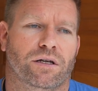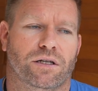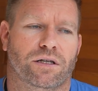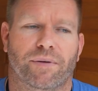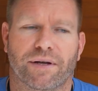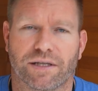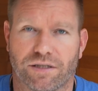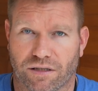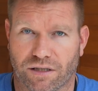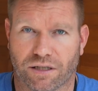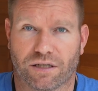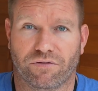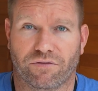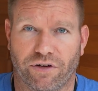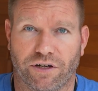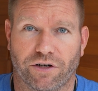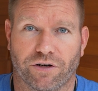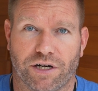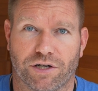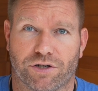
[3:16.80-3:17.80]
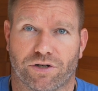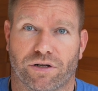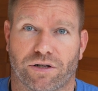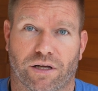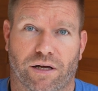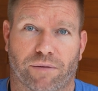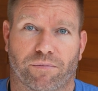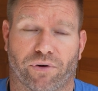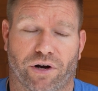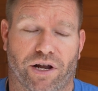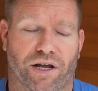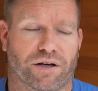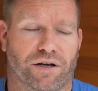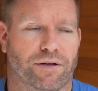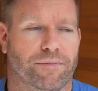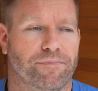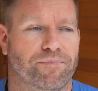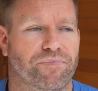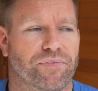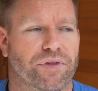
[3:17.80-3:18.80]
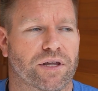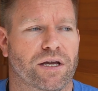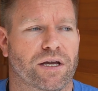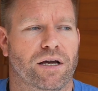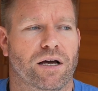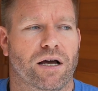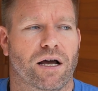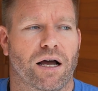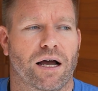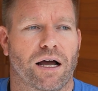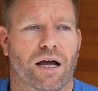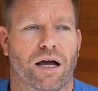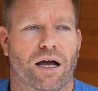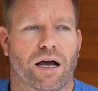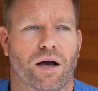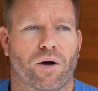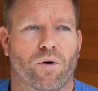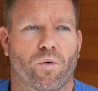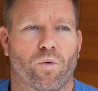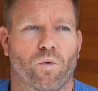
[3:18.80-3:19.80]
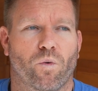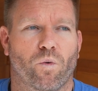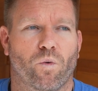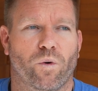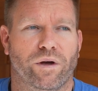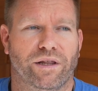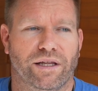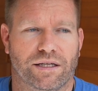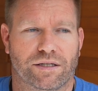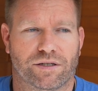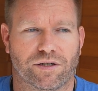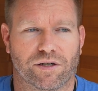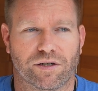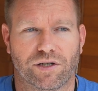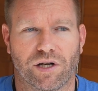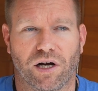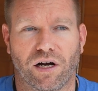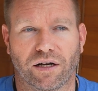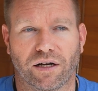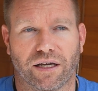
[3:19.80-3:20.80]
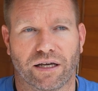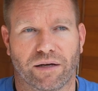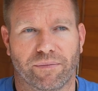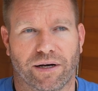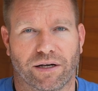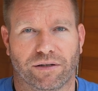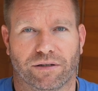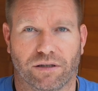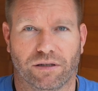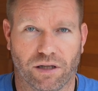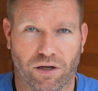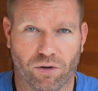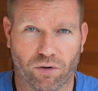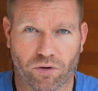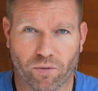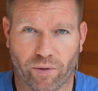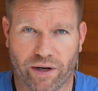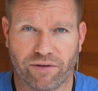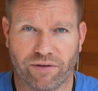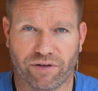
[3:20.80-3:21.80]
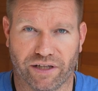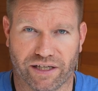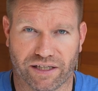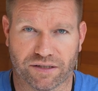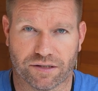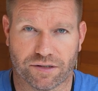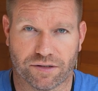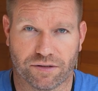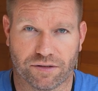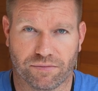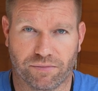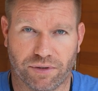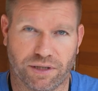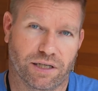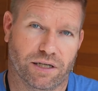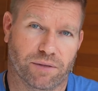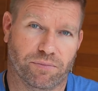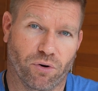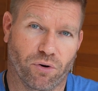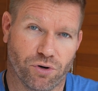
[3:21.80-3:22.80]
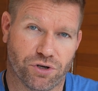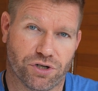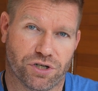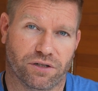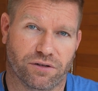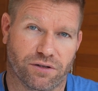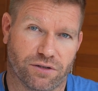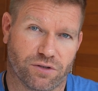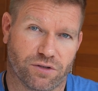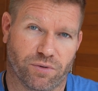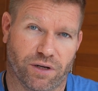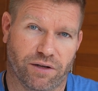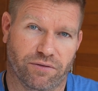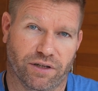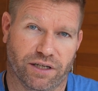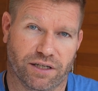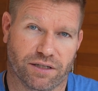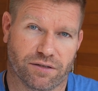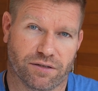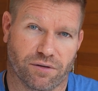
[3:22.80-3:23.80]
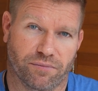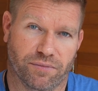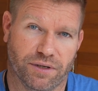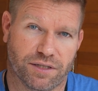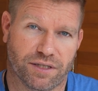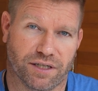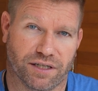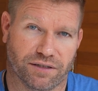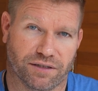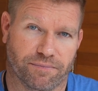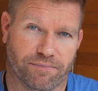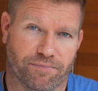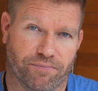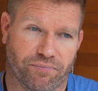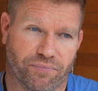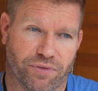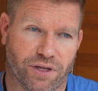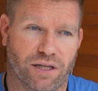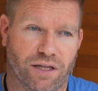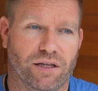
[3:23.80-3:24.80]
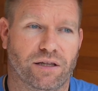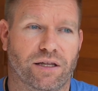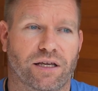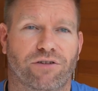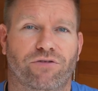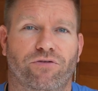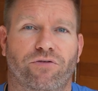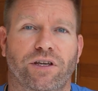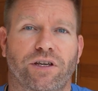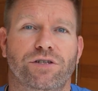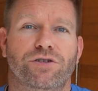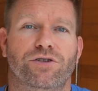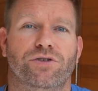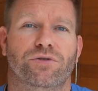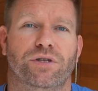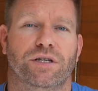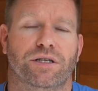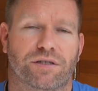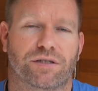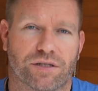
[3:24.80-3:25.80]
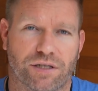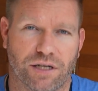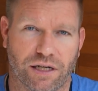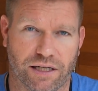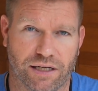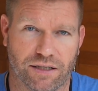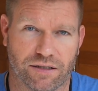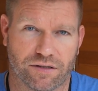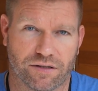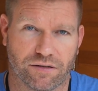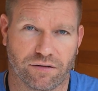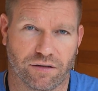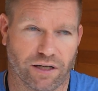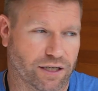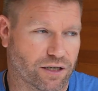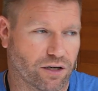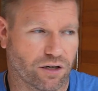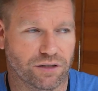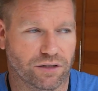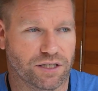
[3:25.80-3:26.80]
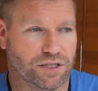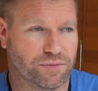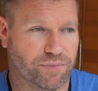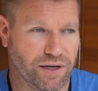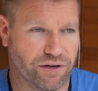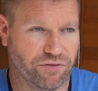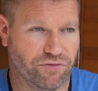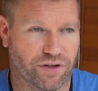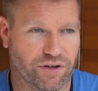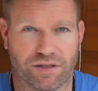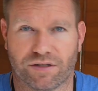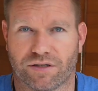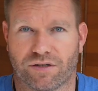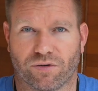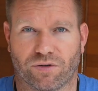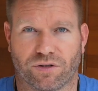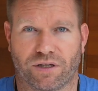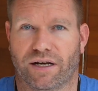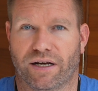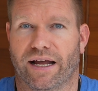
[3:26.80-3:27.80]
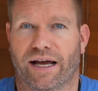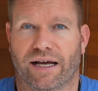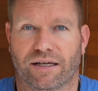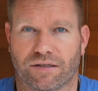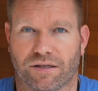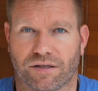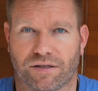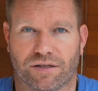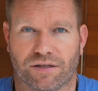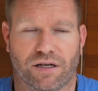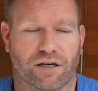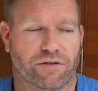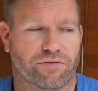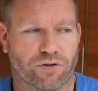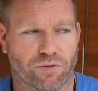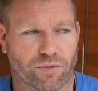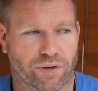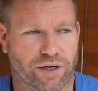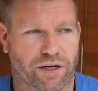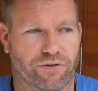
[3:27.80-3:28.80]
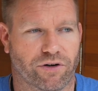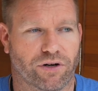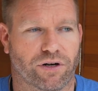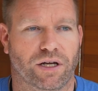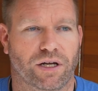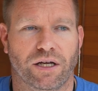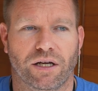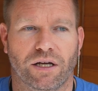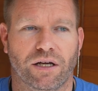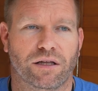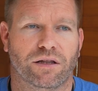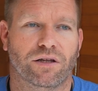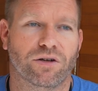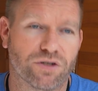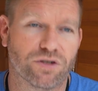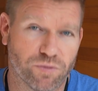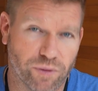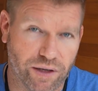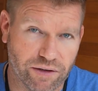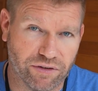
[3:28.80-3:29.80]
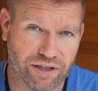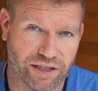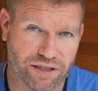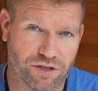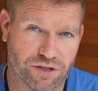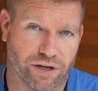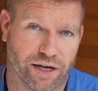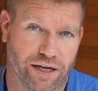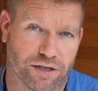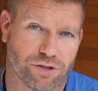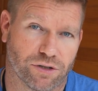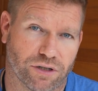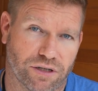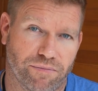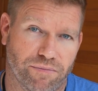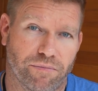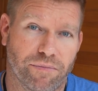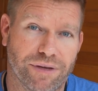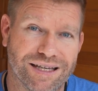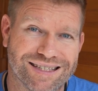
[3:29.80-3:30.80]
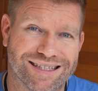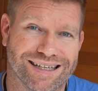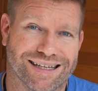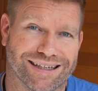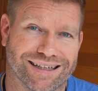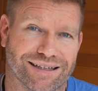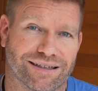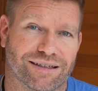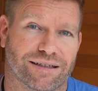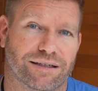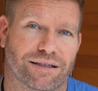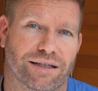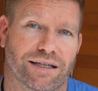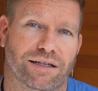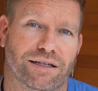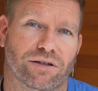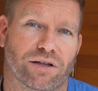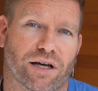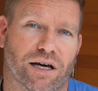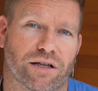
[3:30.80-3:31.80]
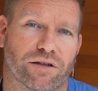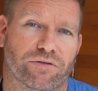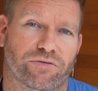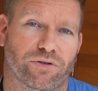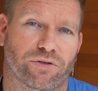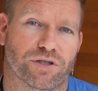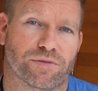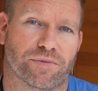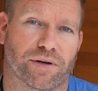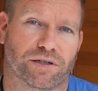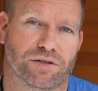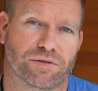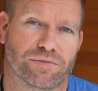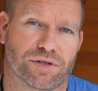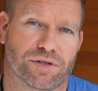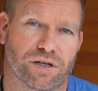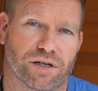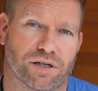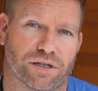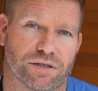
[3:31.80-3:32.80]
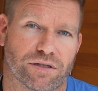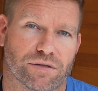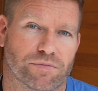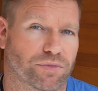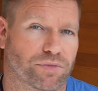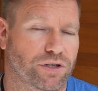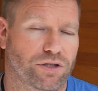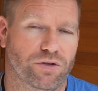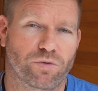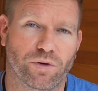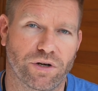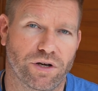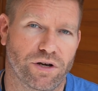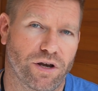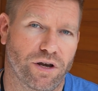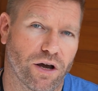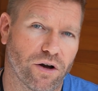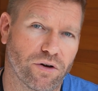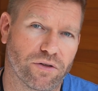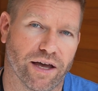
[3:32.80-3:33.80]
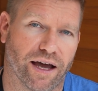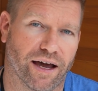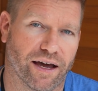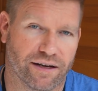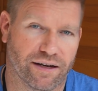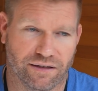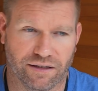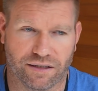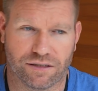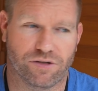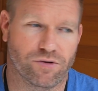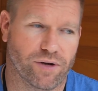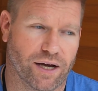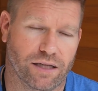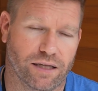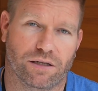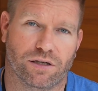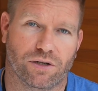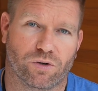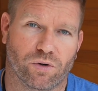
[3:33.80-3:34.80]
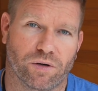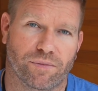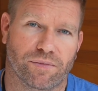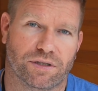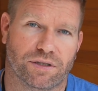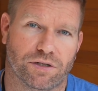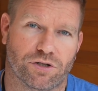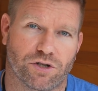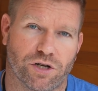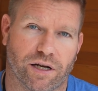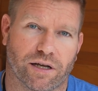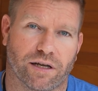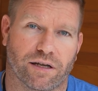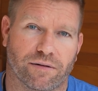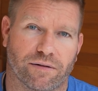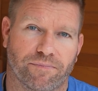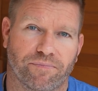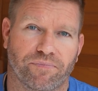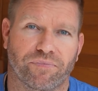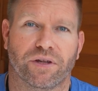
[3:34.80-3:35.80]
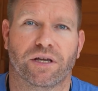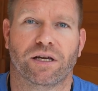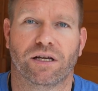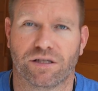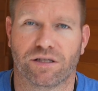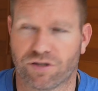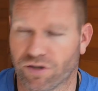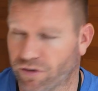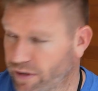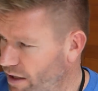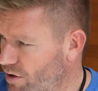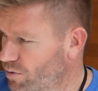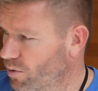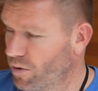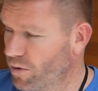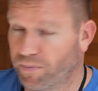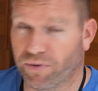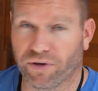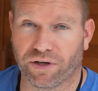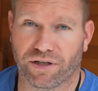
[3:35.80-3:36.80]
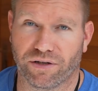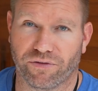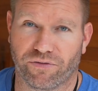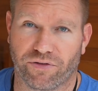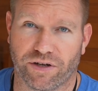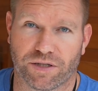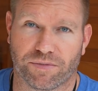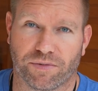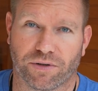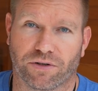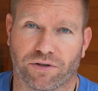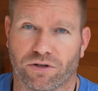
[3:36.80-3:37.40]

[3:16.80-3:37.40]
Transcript: Depends on the configuration of that brand. When they start talking about the lower wavelengths, but then a portion of those wavelengths are missing, and then they feed you these studies, like all these benefits or the NASA stuff or whatever, those wavelengths are actually missing in a lot of the full spectrum saunas. But you wouldn't know that unless you had the equipment to check it. And so that's what we put in the Facebook